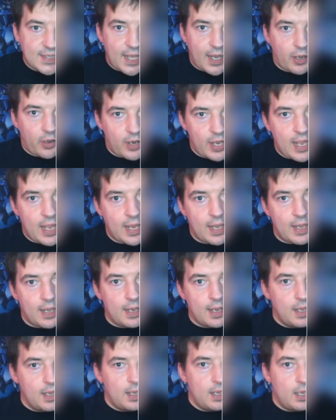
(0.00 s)
are in
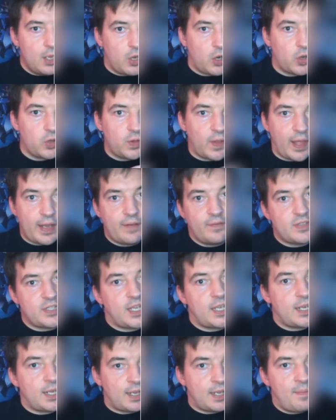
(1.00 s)
her line of
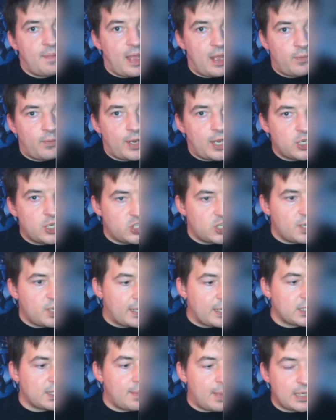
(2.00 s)
sight and command range. She
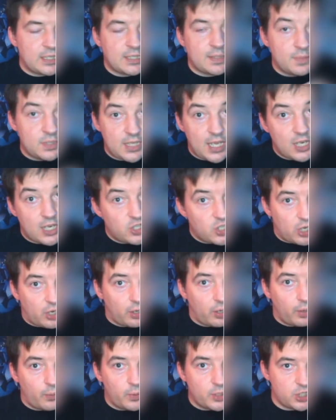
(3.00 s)
basically makes them
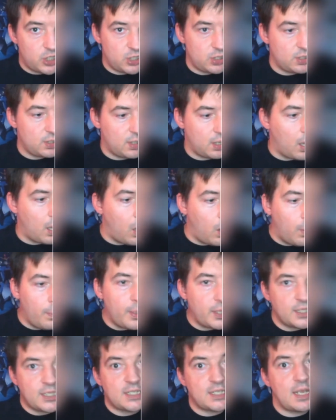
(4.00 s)
stationary, which all
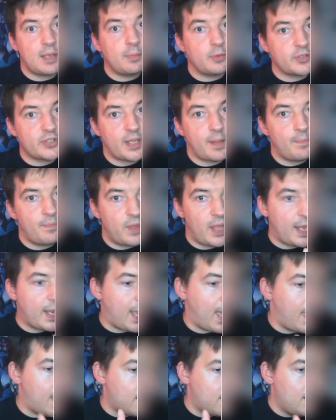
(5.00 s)
but disables them. They
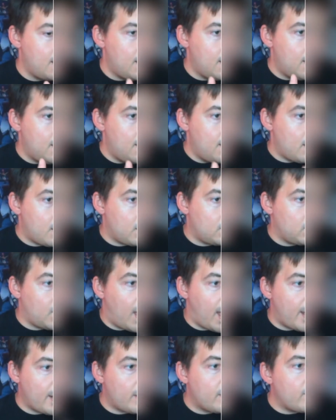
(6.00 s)
get a
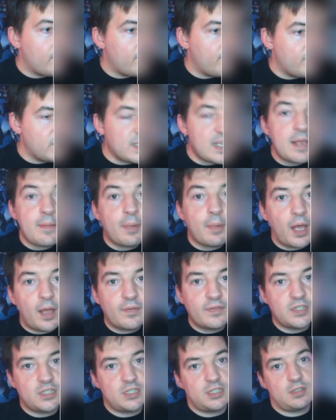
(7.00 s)
lot of
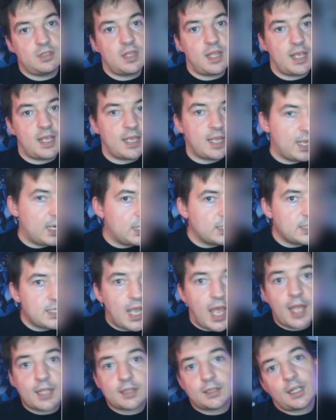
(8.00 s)
debuffs. They can't
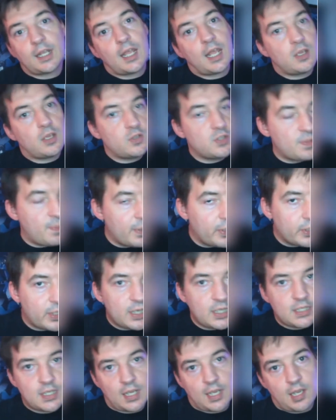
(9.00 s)
attack, they can't use
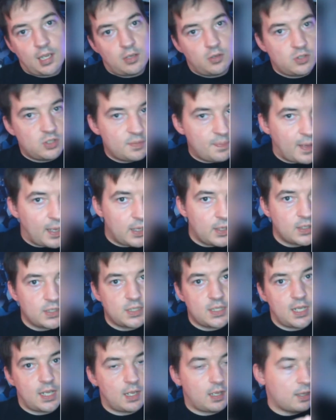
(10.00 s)
abilities, they can't use
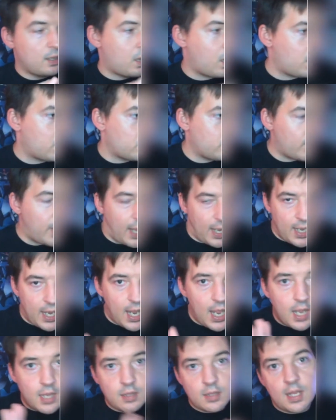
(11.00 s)
spells, they auto get
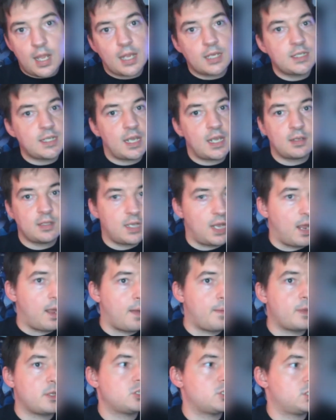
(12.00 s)
hit, they take
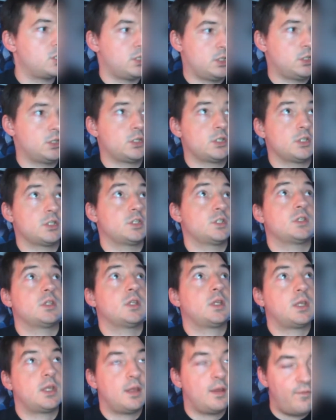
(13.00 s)
damage. It's just
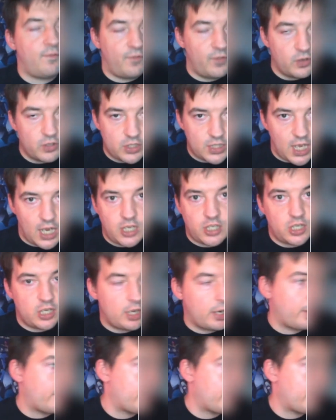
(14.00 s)
like if you're stationary,